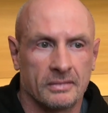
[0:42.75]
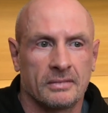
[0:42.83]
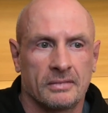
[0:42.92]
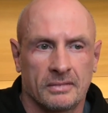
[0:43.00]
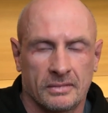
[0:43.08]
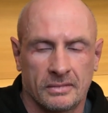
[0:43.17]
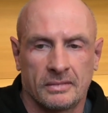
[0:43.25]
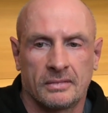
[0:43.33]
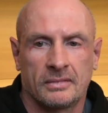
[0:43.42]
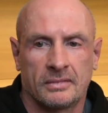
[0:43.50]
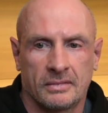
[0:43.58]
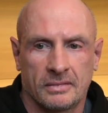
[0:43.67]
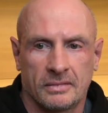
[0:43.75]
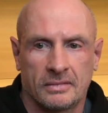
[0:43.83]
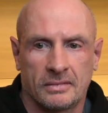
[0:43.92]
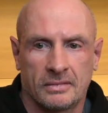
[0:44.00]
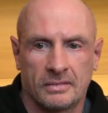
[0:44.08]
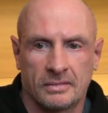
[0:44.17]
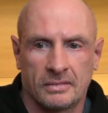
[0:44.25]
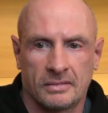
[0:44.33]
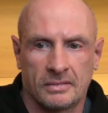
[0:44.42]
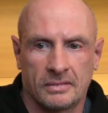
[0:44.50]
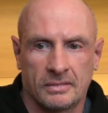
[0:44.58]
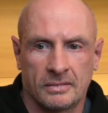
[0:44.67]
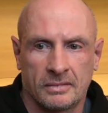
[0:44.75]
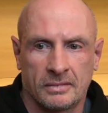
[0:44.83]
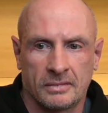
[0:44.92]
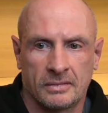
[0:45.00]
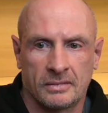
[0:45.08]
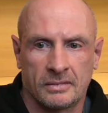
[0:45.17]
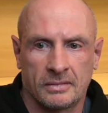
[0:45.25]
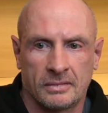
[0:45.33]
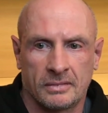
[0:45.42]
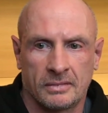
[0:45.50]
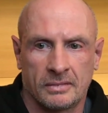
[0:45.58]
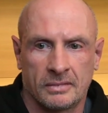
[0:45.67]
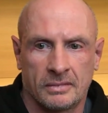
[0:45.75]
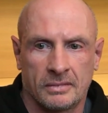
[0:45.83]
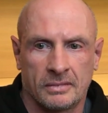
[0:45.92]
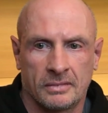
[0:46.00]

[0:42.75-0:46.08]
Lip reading: The person shown says nothing.